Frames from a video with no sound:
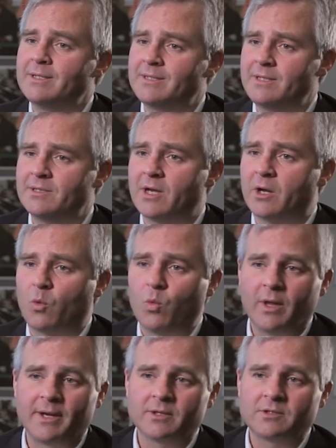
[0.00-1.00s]
tease out a
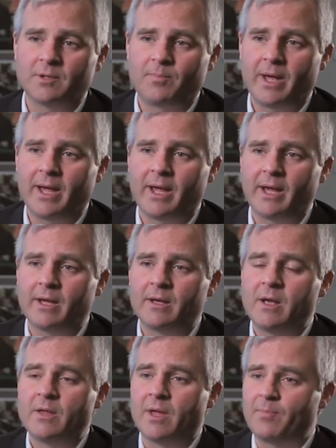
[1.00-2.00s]
willingness to pay
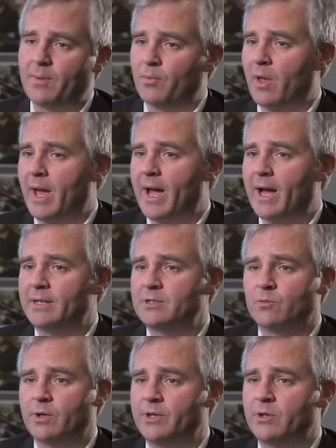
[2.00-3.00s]
that people had
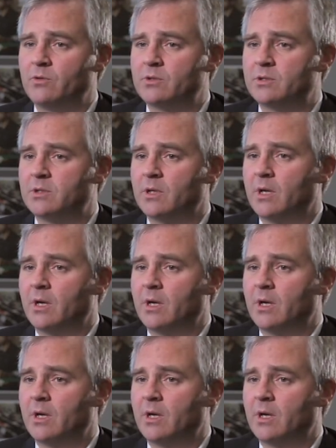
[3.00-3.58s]
to reduce